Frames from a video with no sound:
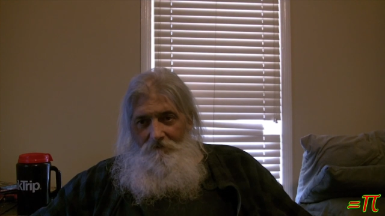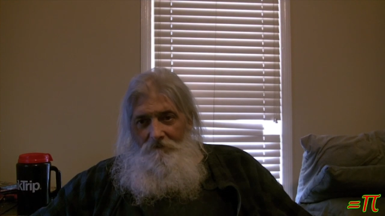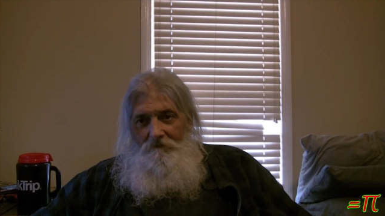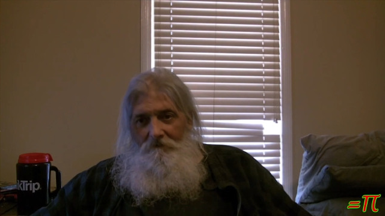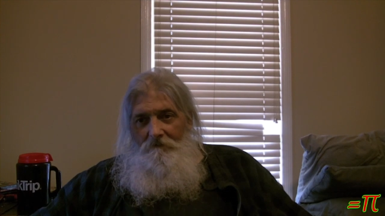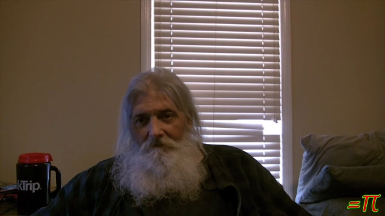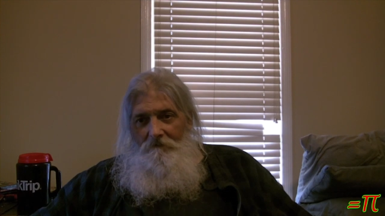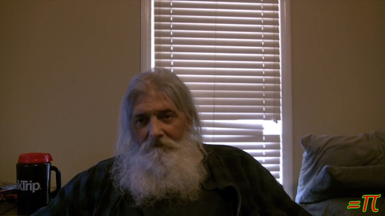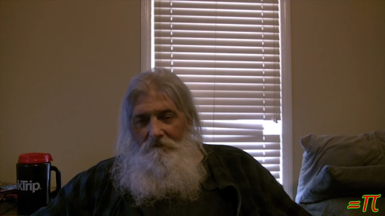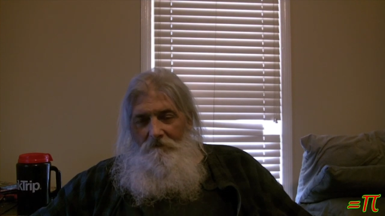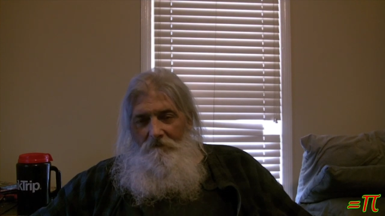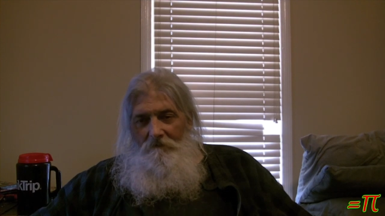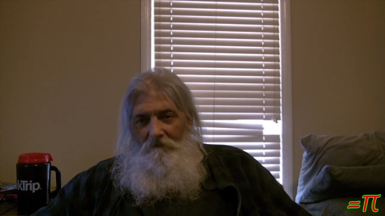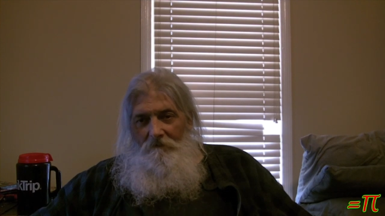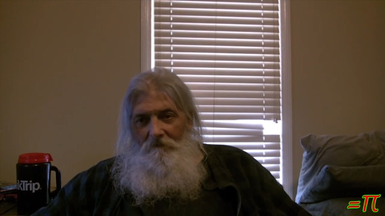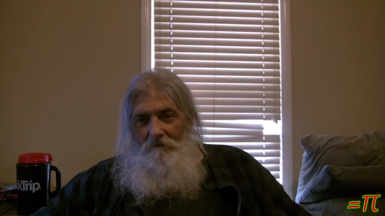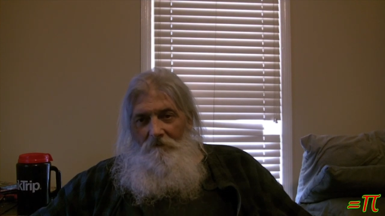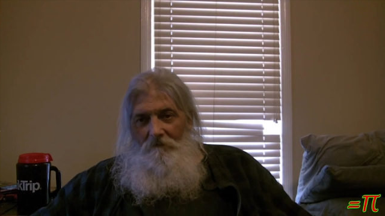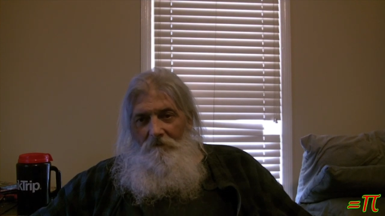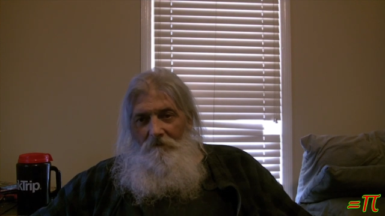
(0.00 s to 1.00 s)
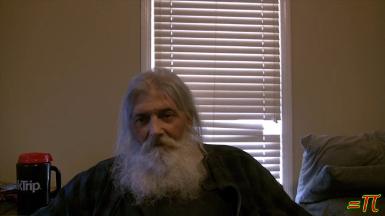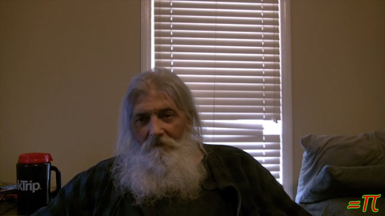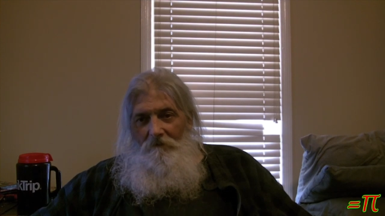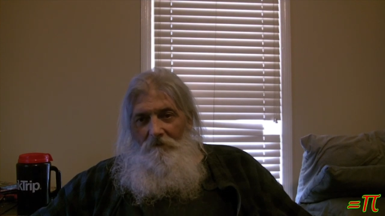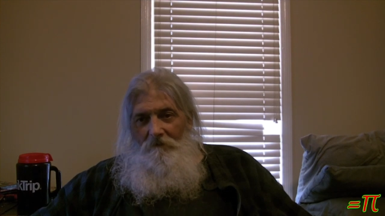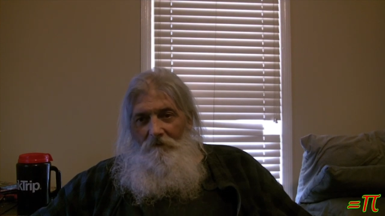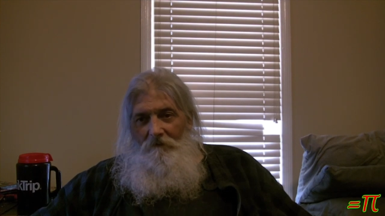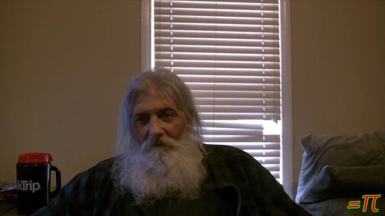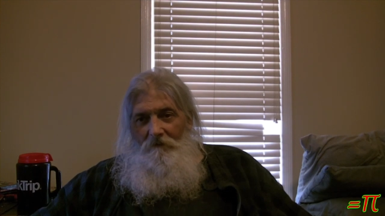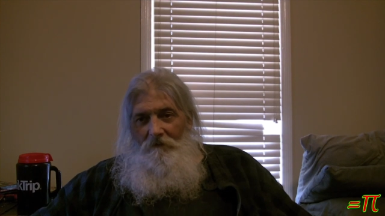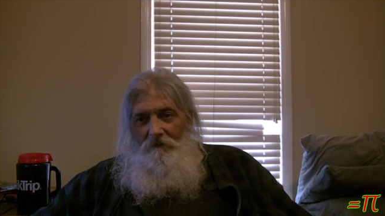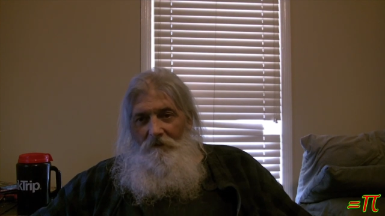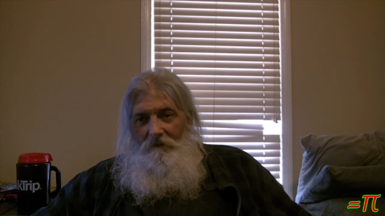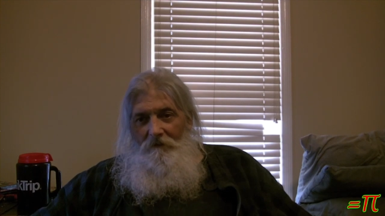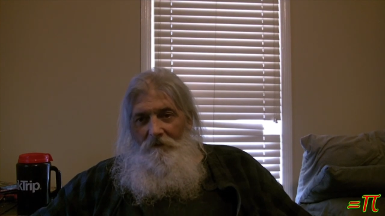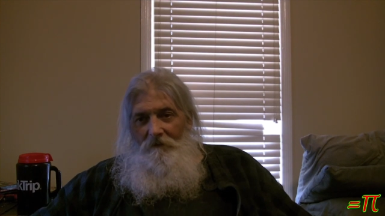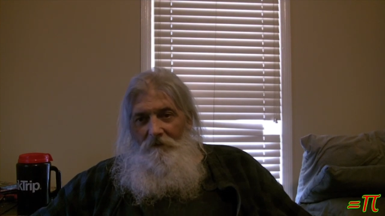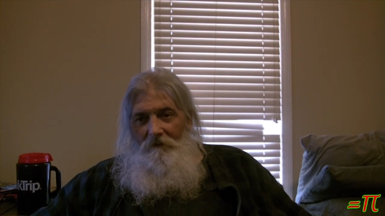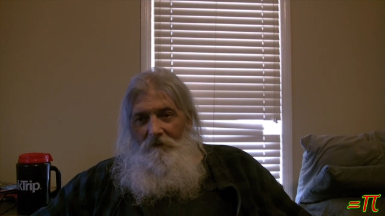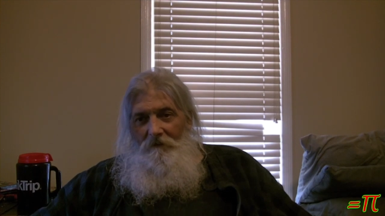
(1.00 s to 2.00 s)

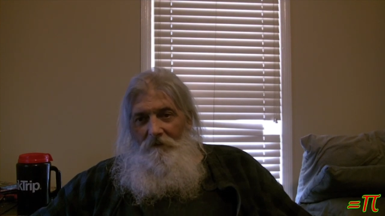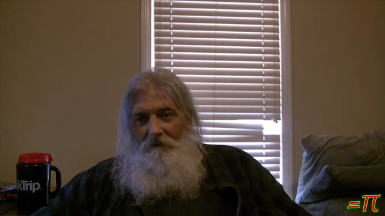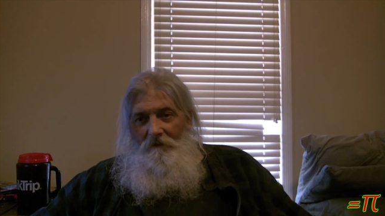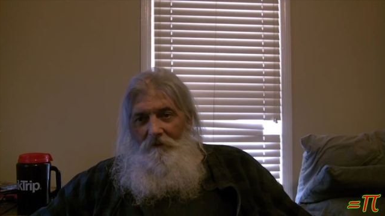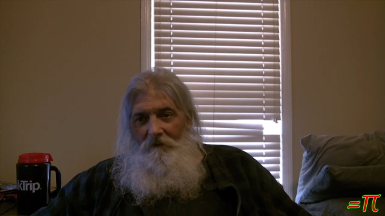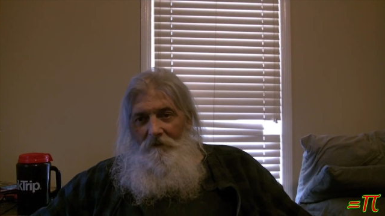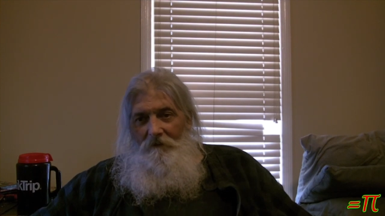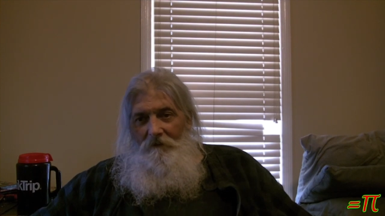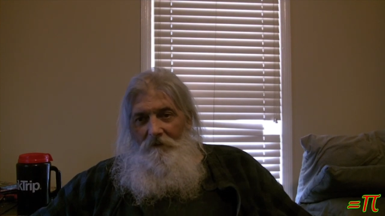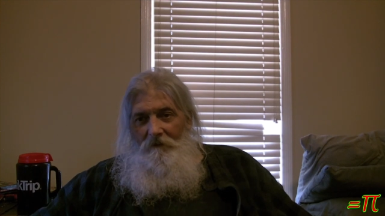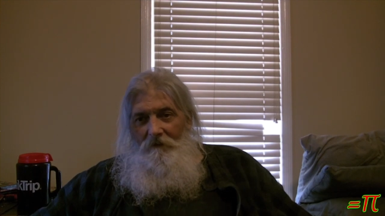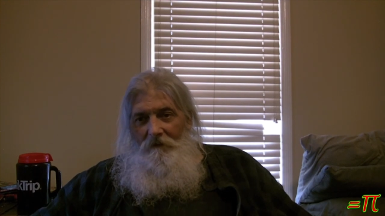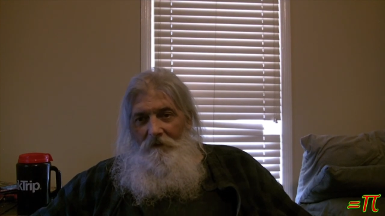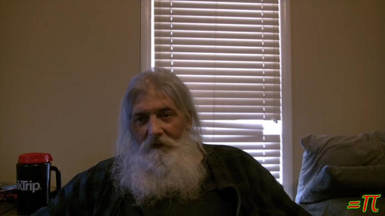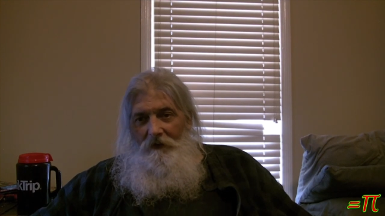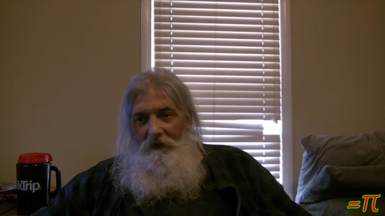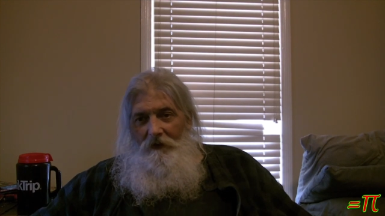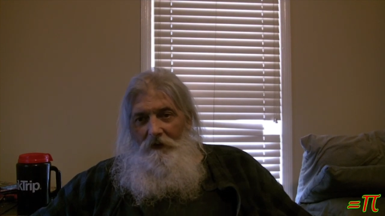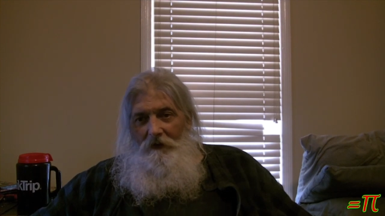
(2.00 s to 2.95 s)
No one is speaking in this clip.